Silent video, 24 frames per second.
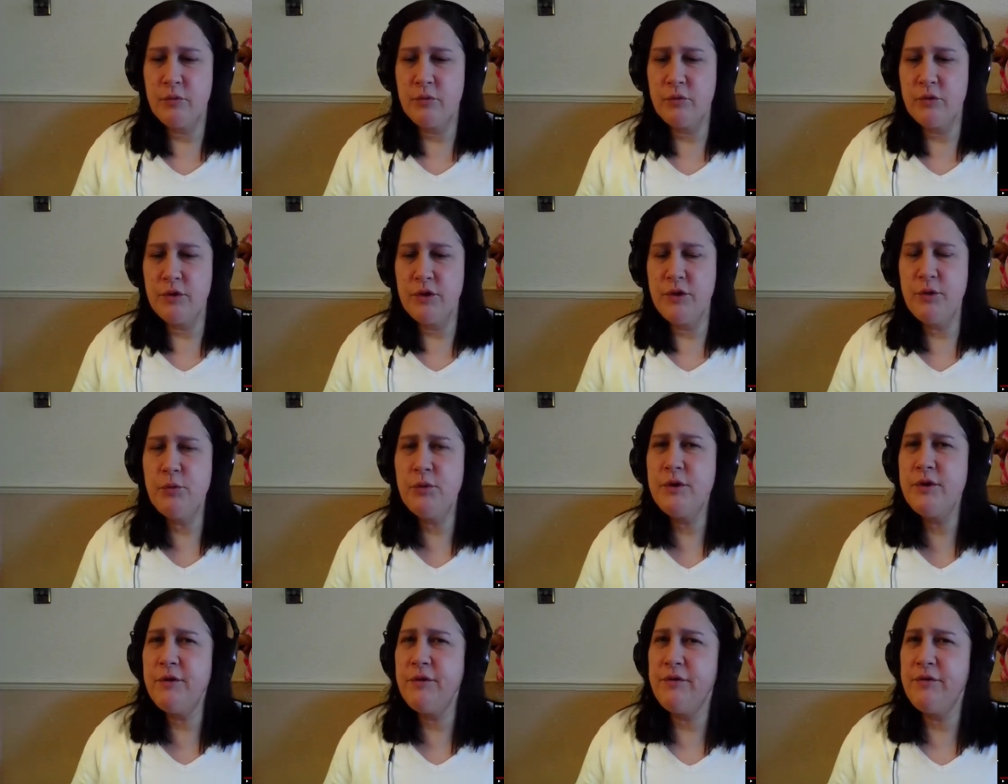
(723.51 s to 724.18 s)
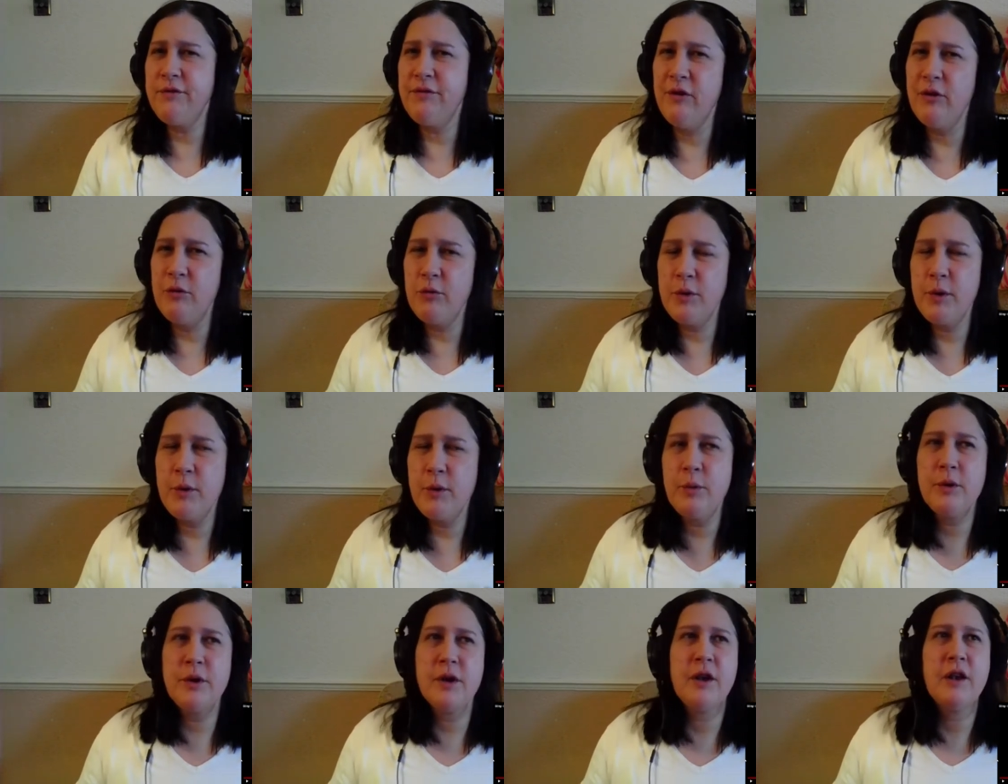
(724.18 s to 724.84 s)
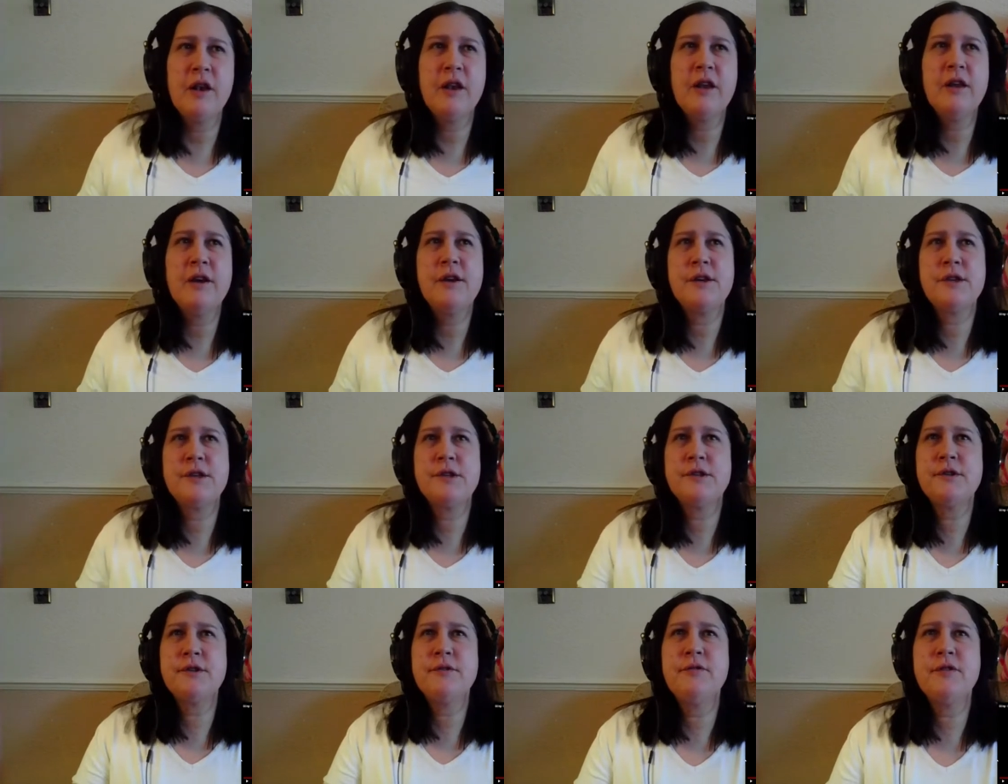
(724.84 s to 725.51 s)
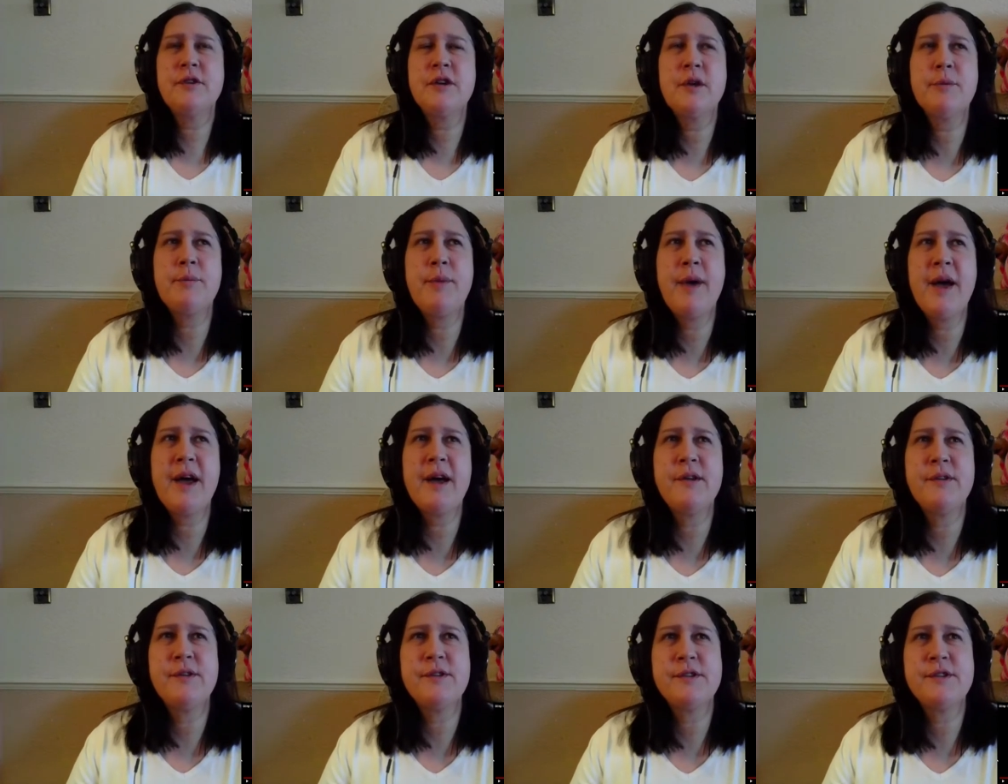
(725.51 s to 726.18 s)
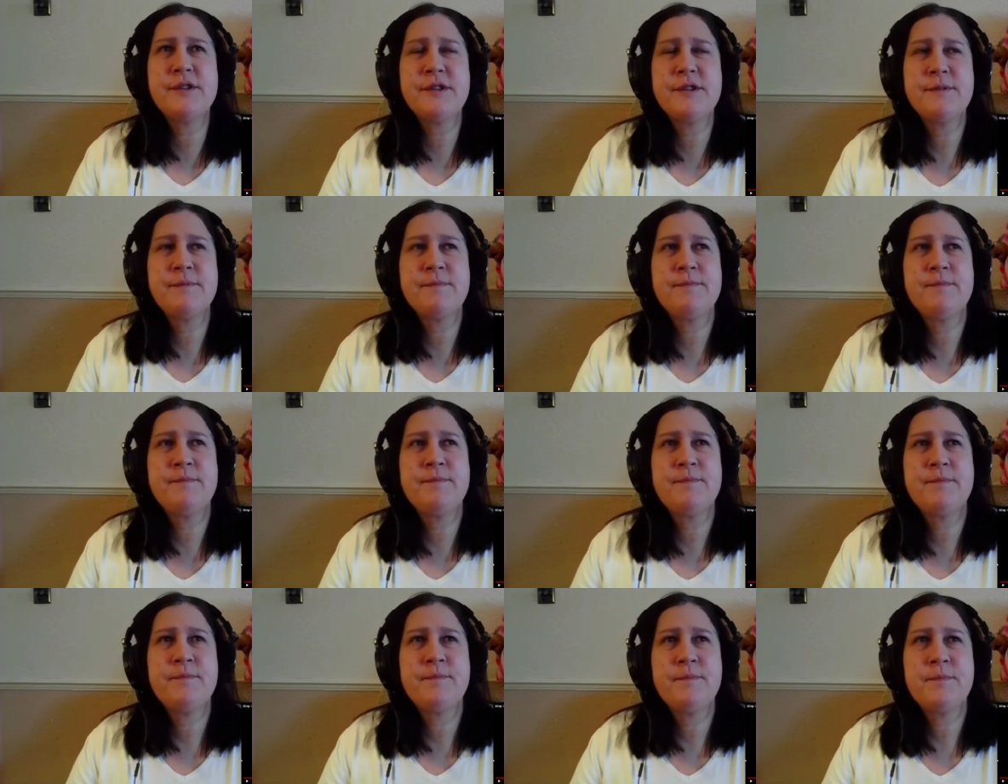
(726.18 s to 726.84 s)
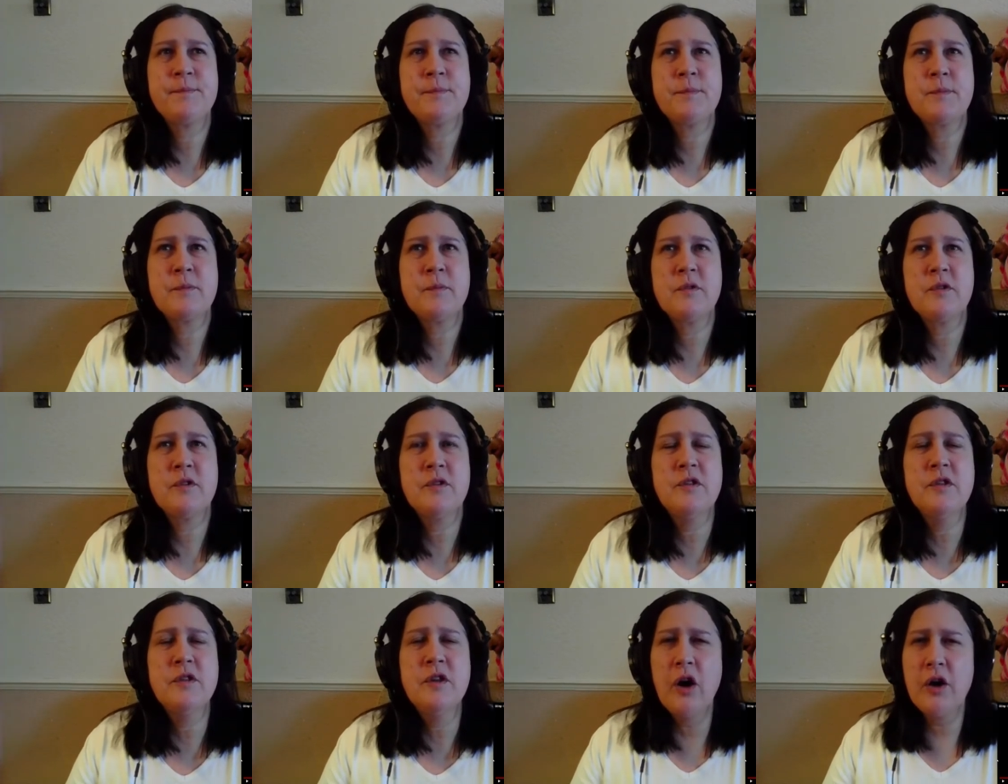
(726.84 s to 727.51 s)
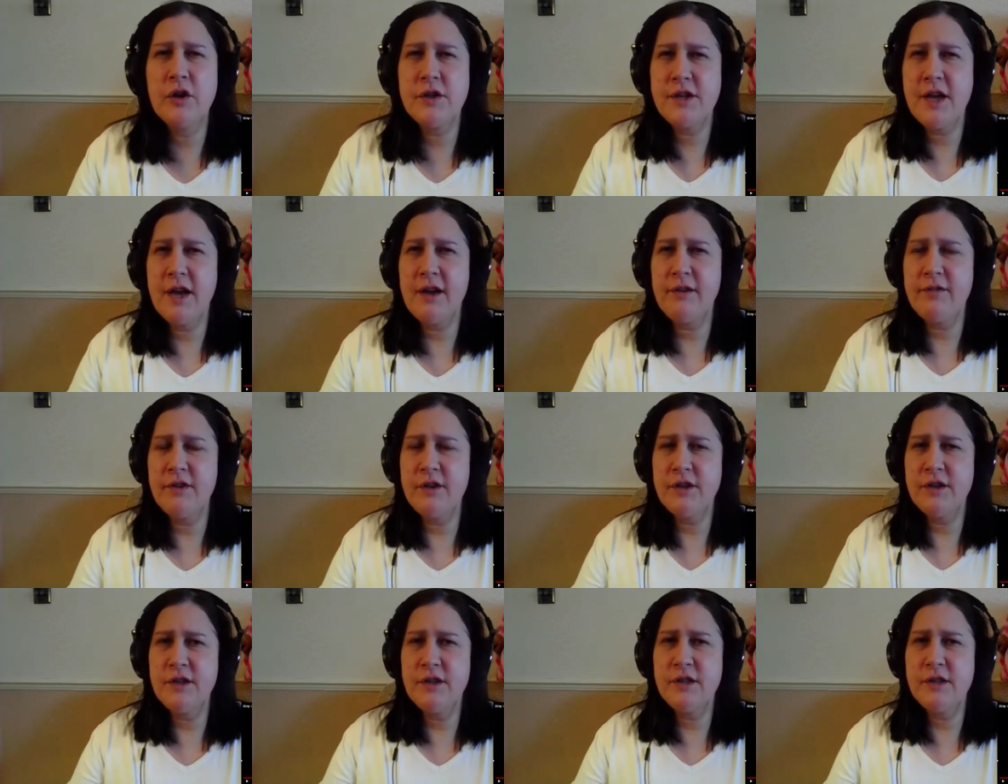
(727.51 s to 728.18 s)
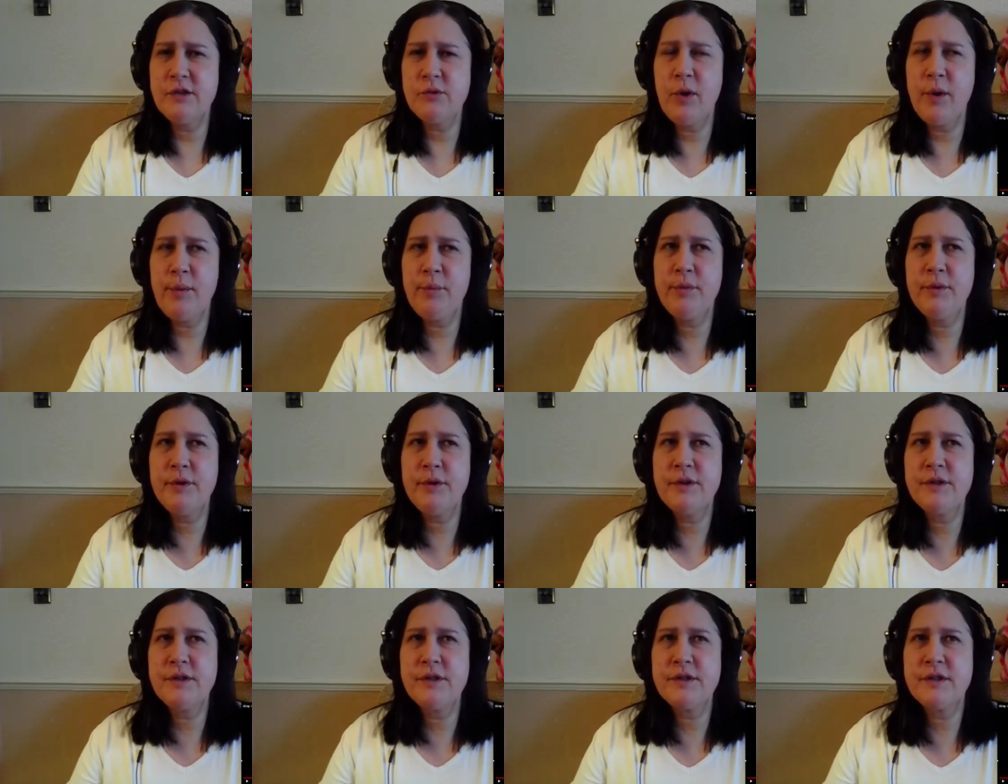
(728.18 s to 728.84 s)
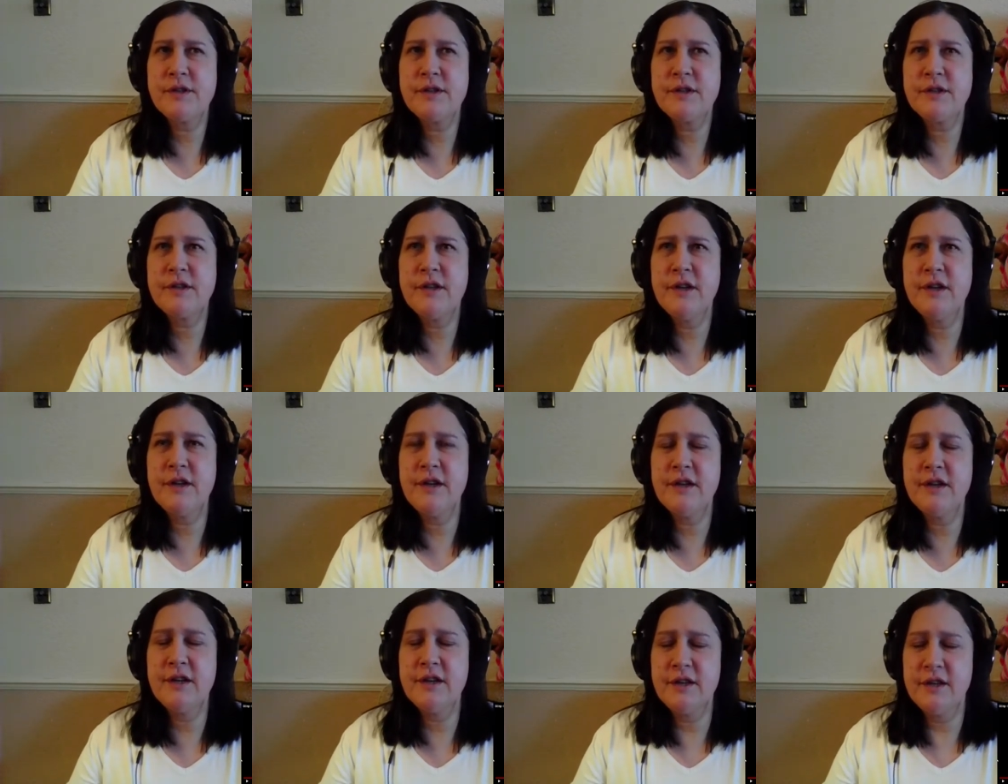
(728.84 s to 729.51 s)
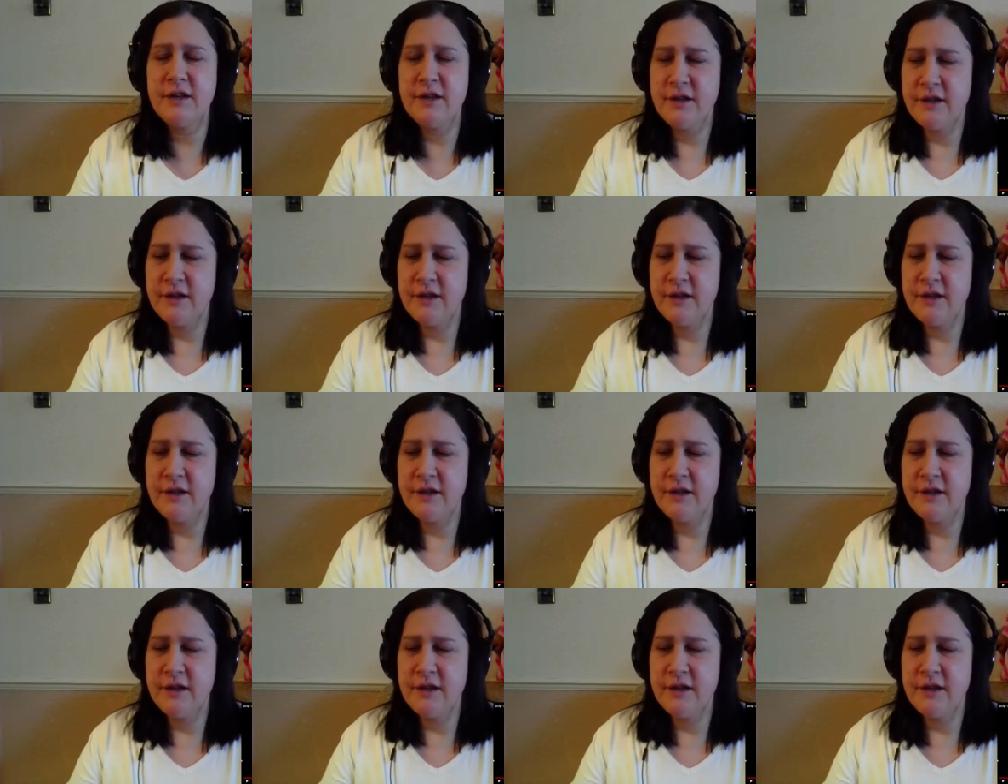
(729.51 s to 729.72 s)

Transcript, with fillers: you would have thought we would have learnt something about not having these weapons. Uh,